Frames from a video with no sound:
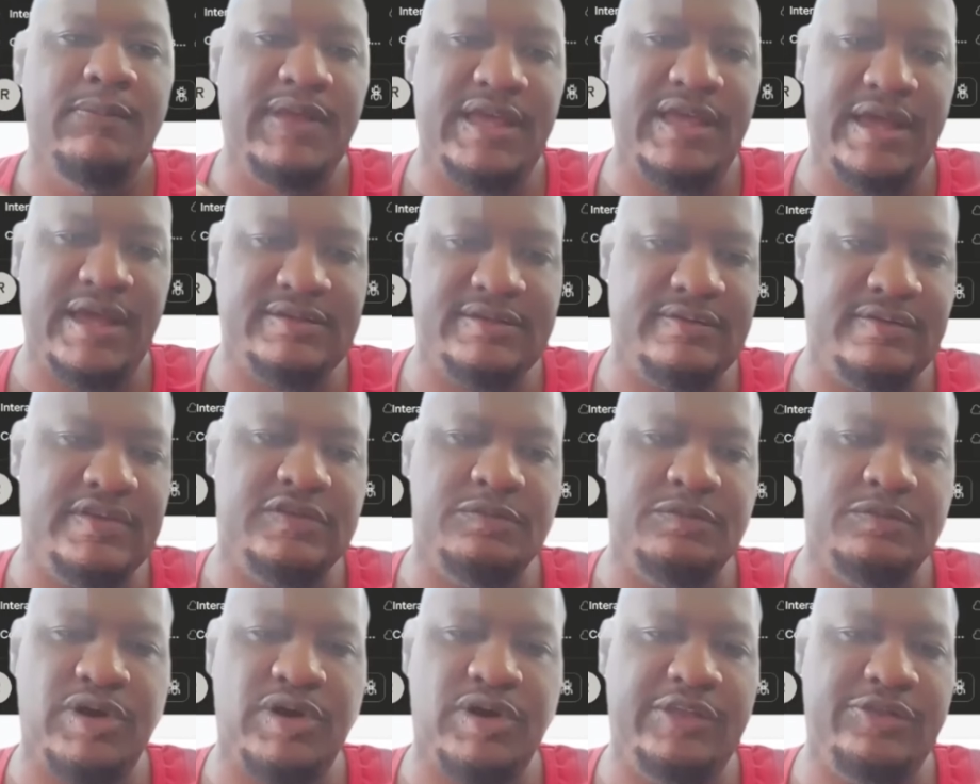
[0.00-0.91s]
because of
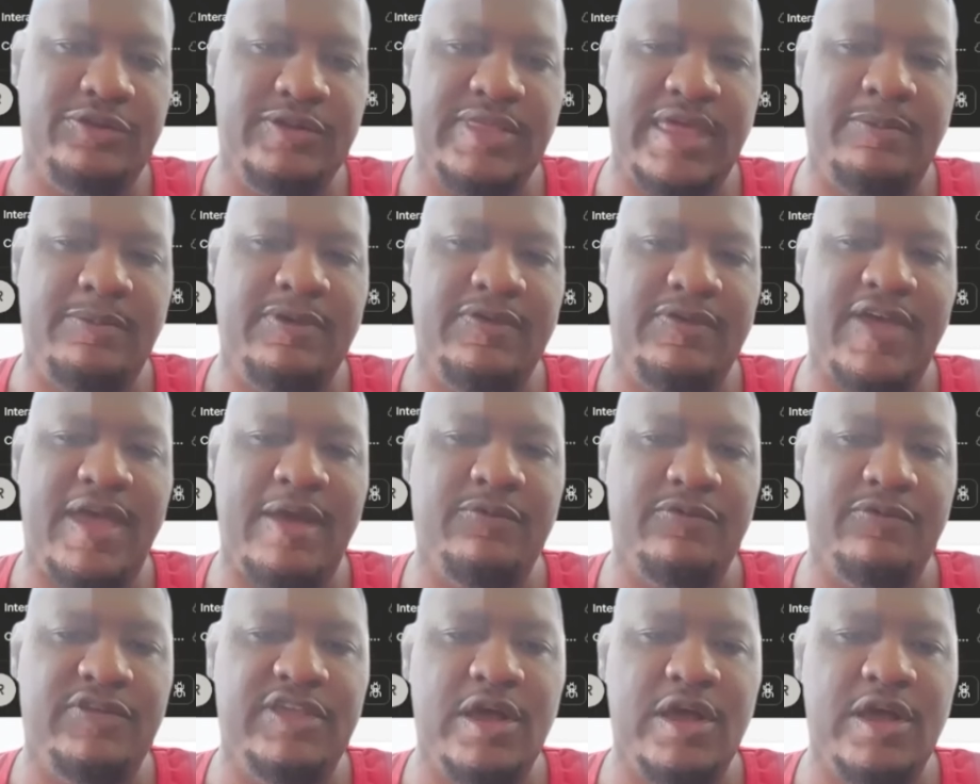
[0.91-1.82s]
this breakthrough that we've
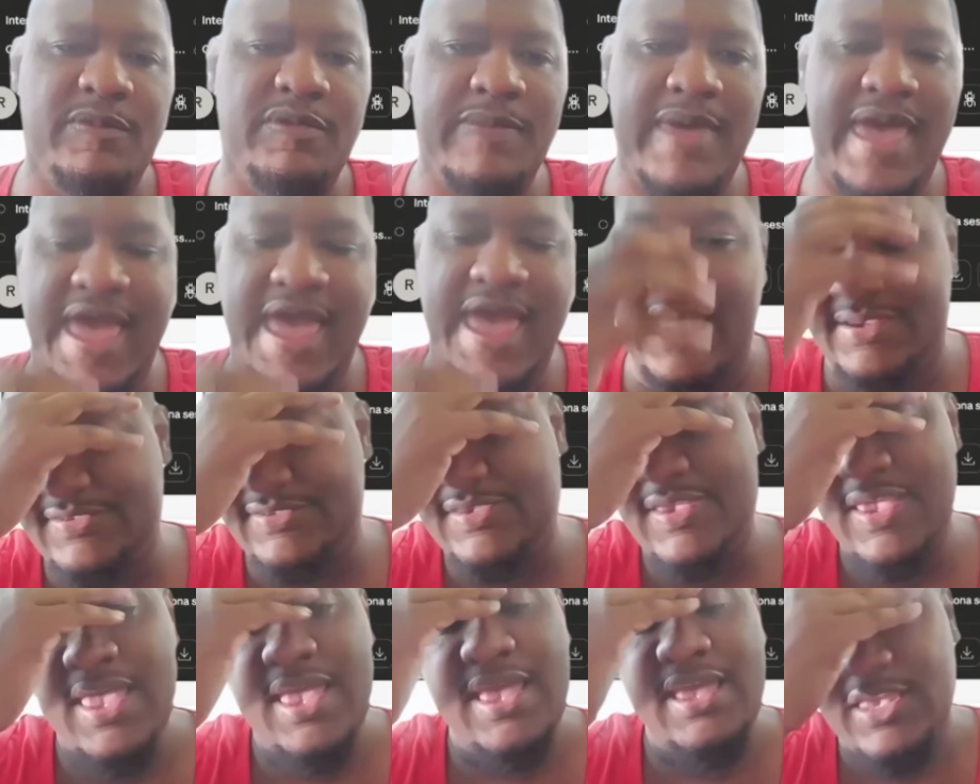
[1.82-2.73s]
had with Kiyomi
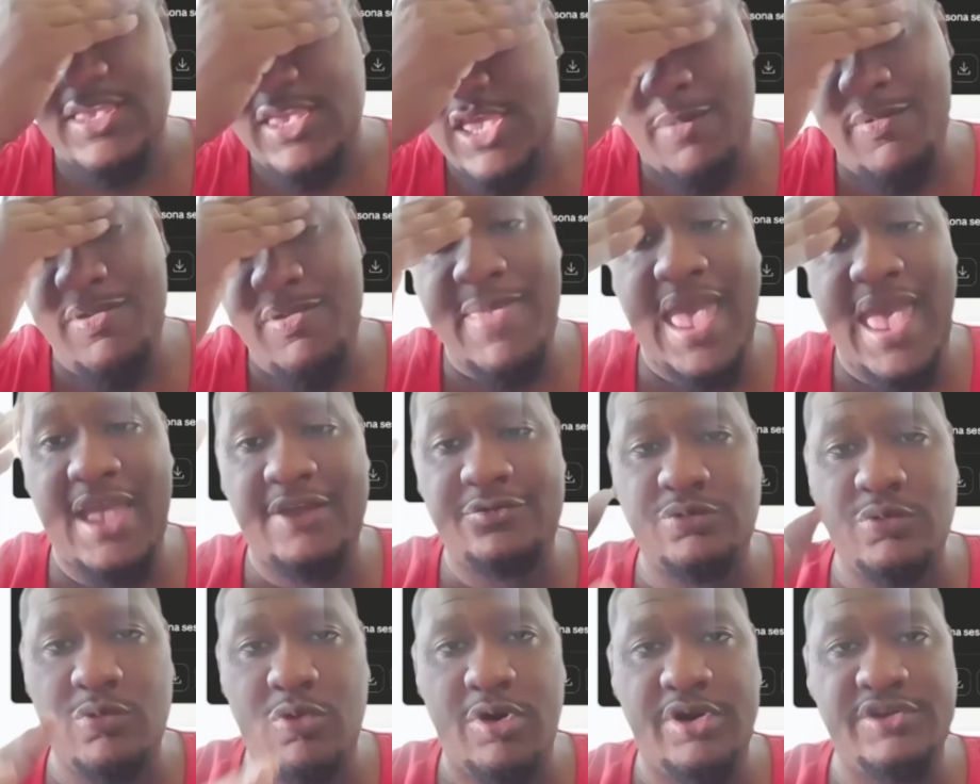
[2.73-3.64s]

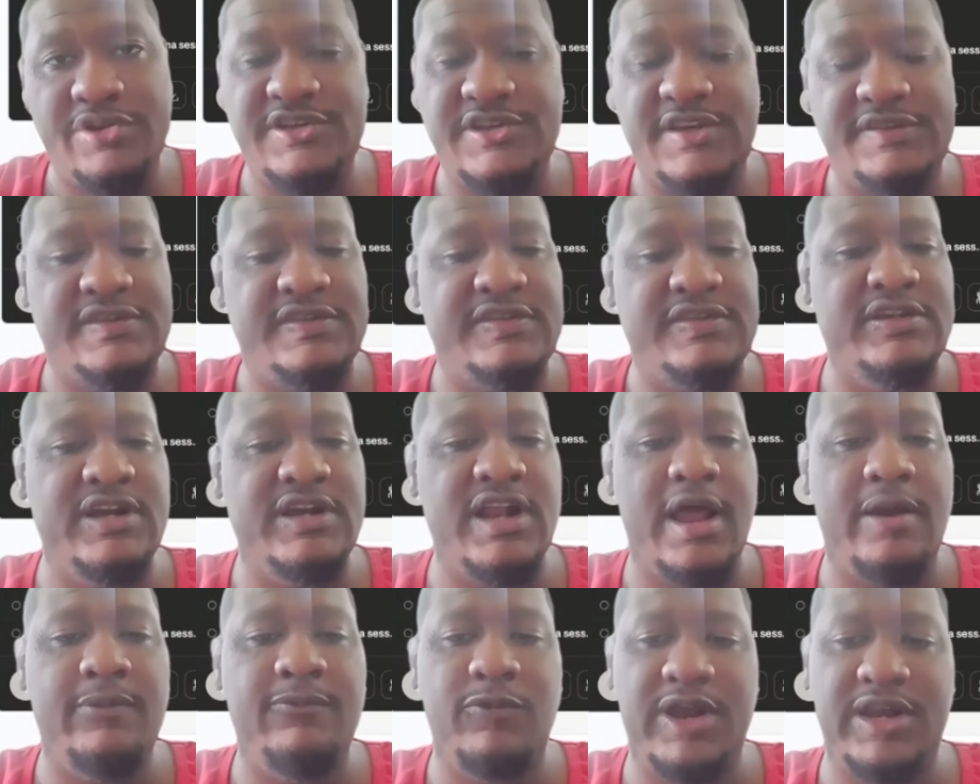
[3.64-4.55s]
Max will work just as good
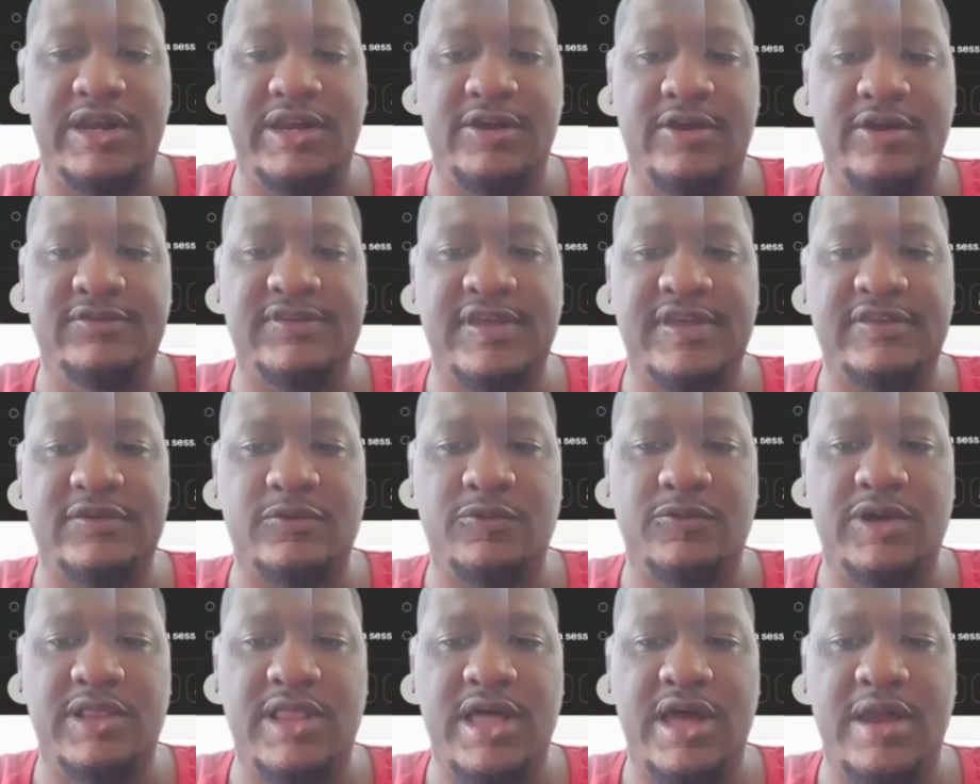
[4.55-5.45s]
on Windows as
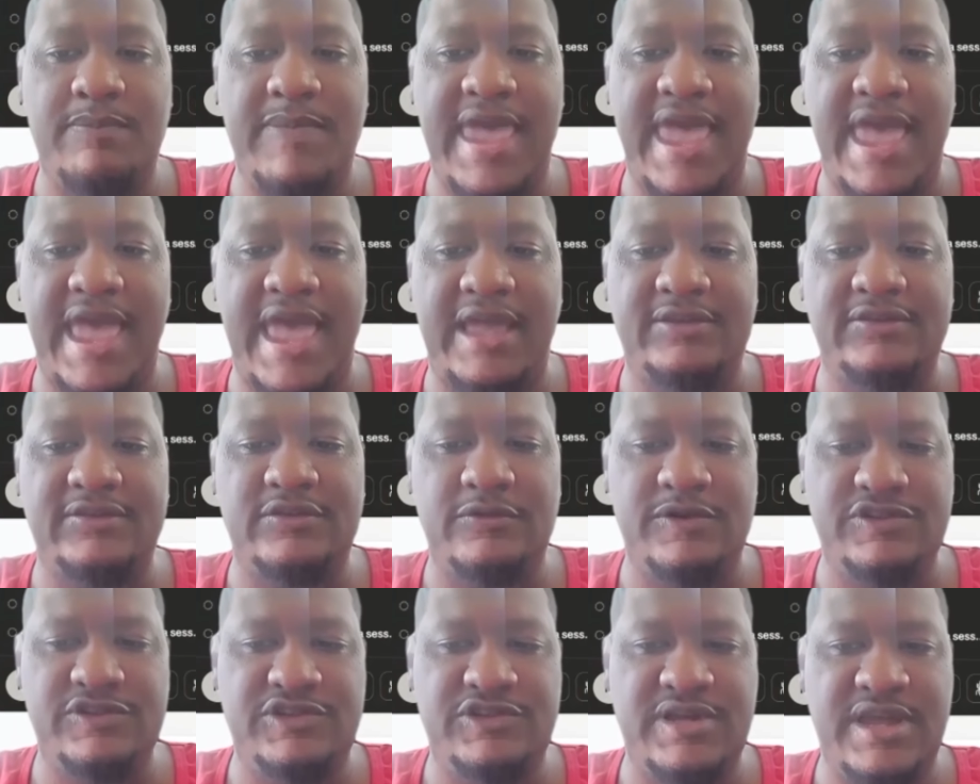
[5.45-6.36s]
it will on Mac. So
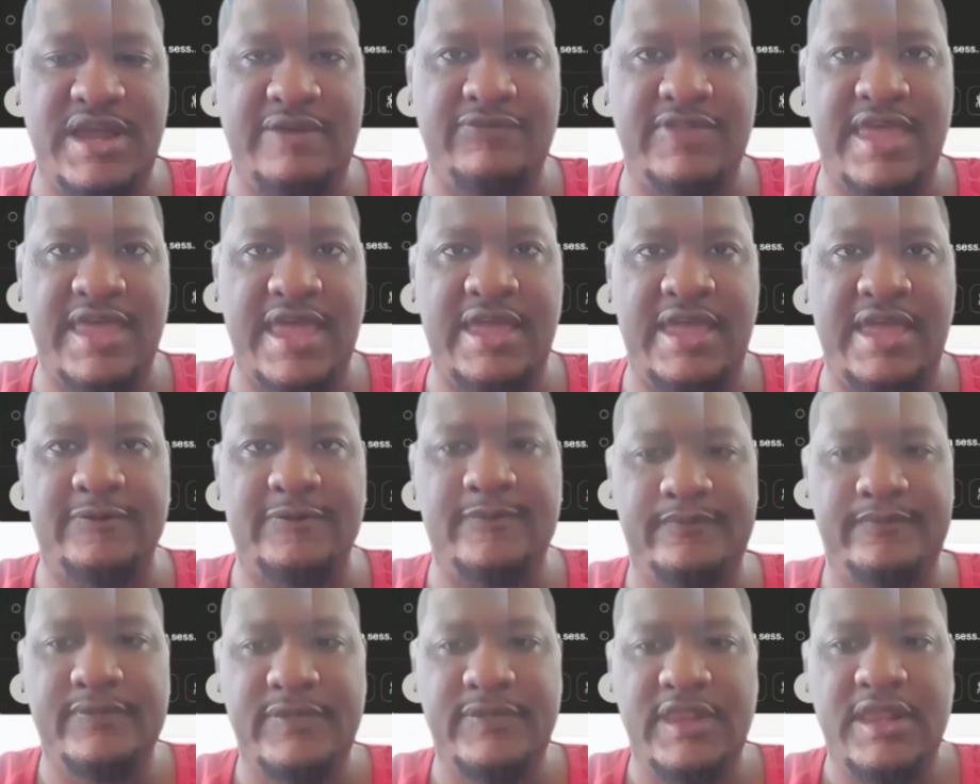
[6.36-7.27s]
once you have that,
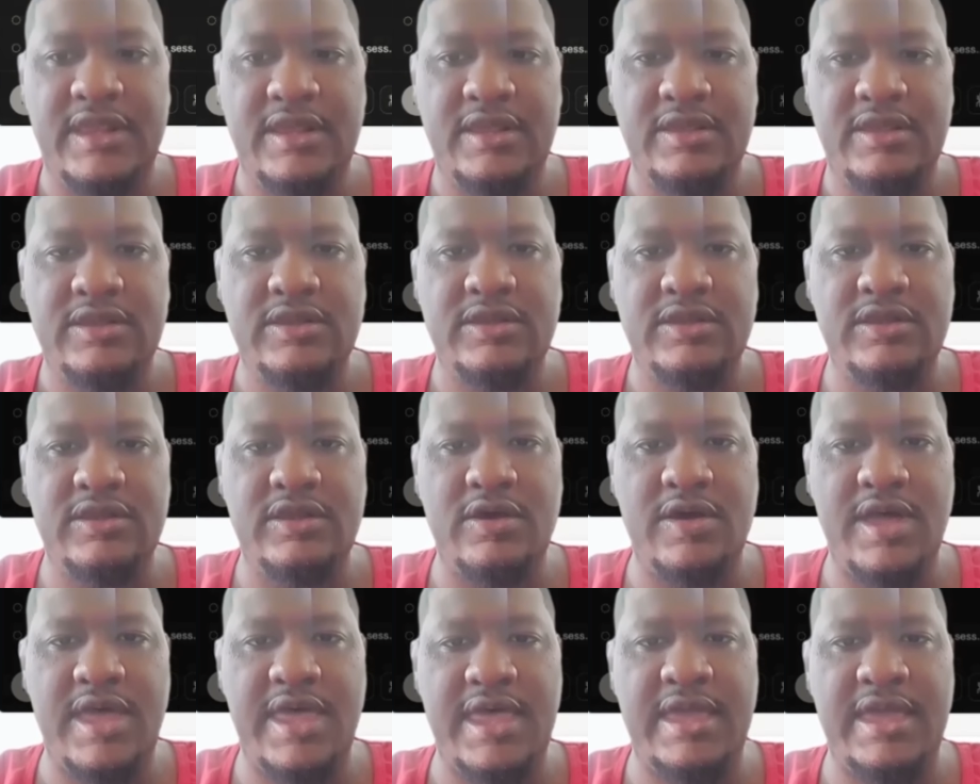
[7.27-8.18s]
you
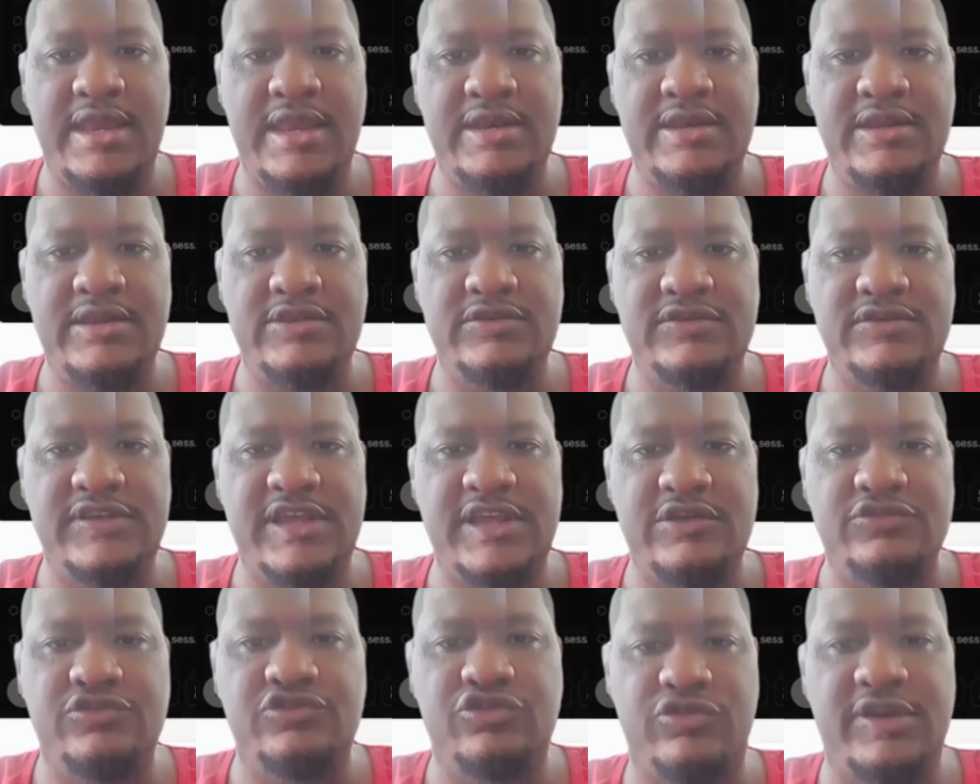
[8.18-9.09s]
go ahead, you say
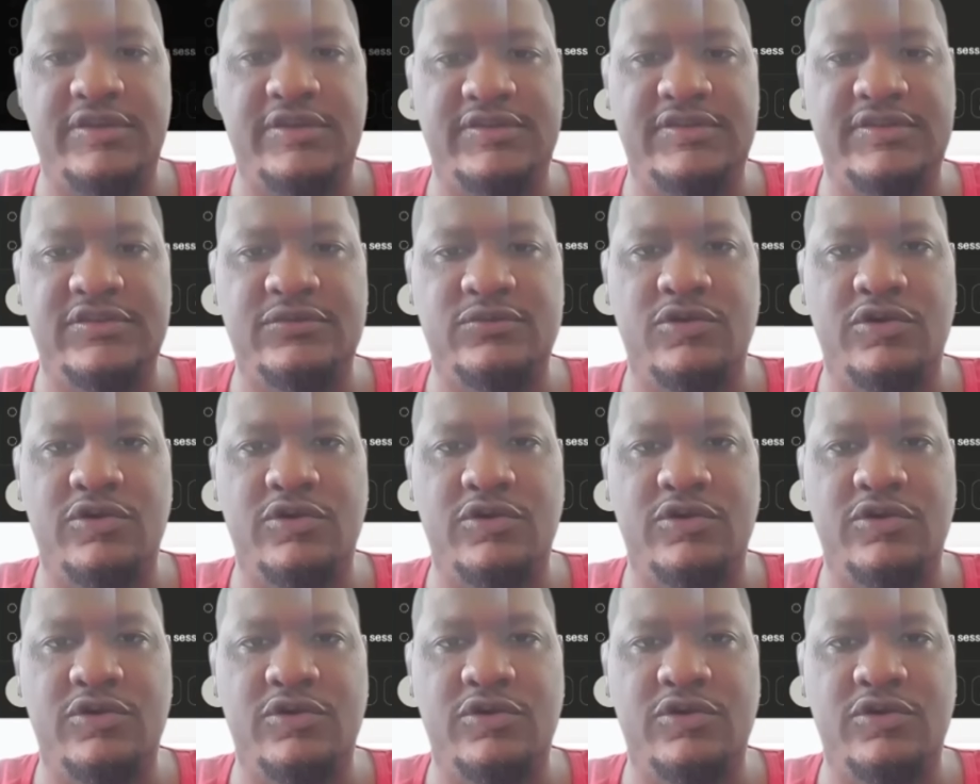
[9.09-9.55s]
you trust this